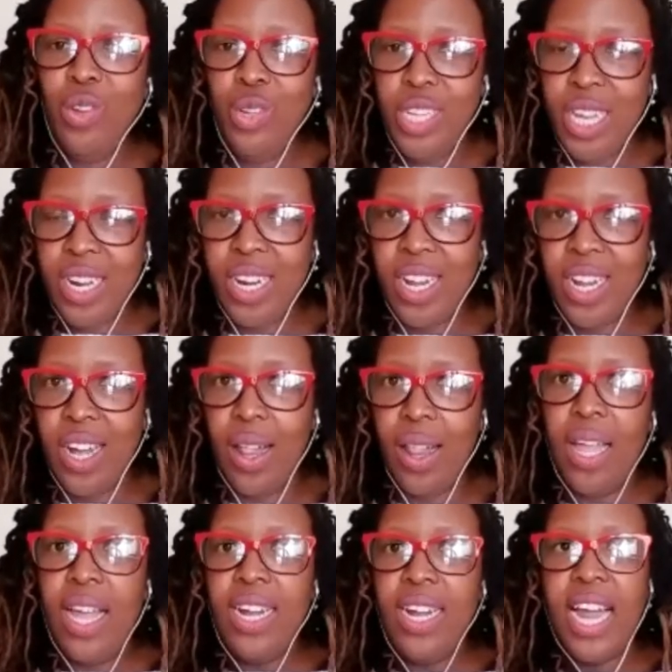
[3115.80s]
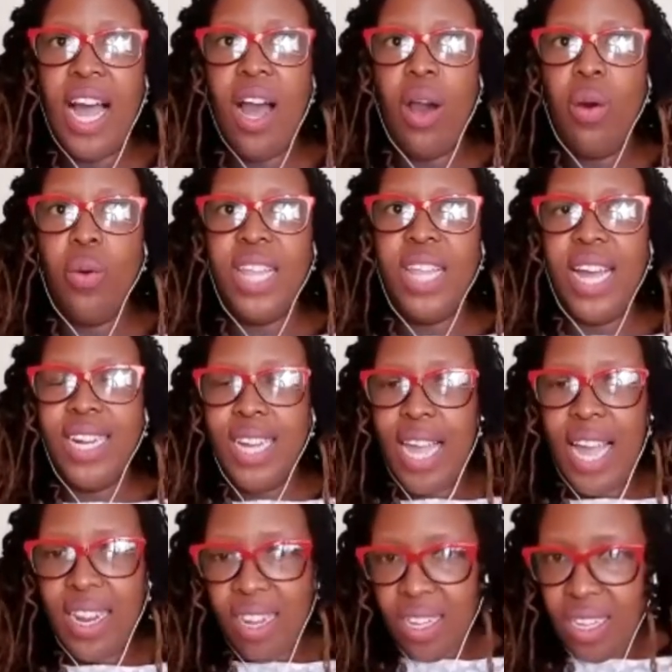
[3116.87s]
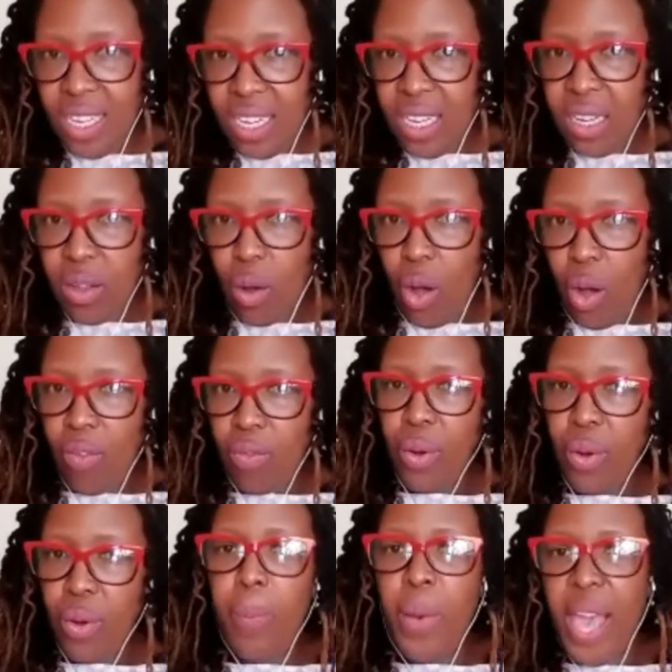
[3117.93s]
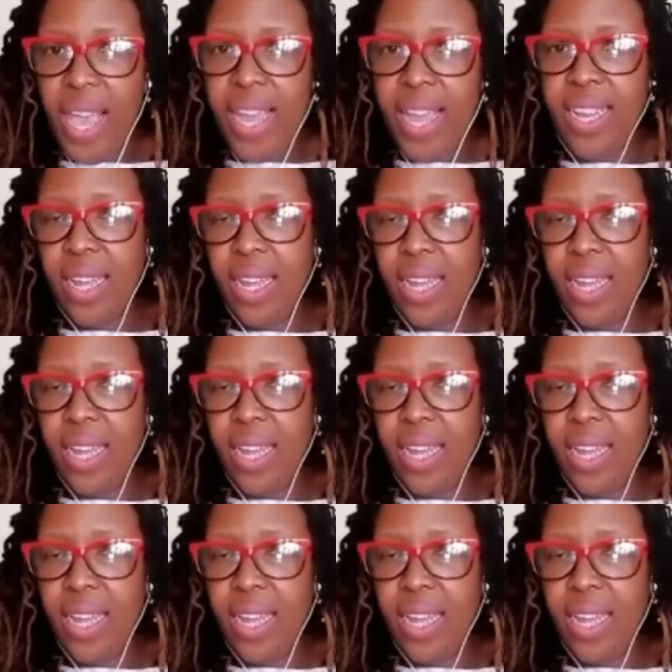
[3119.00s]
journal, now that energy of pain and